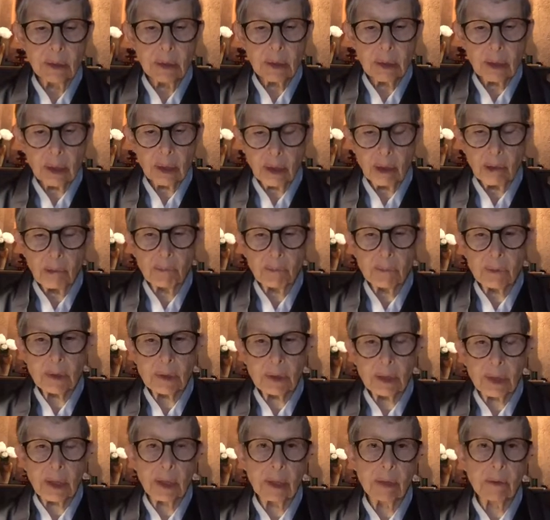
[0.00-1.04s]

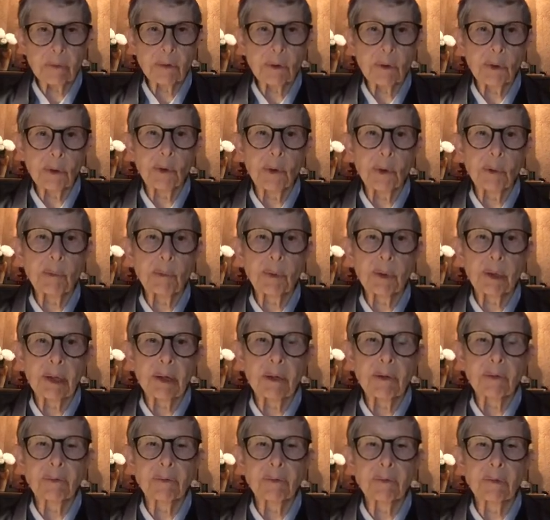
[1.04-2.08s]
comes out of a core
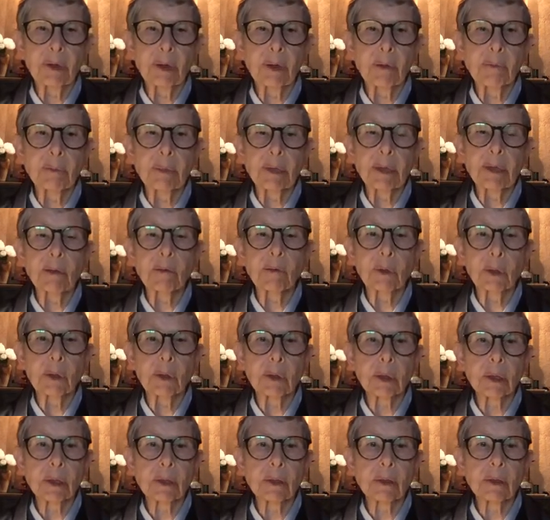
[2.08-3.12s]
belief of being
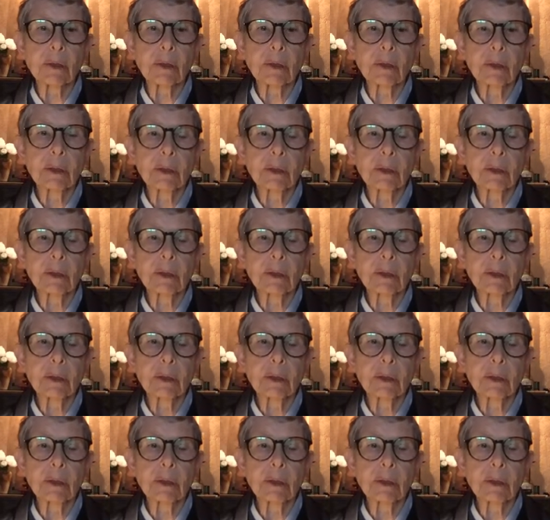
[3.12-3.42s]
worthless.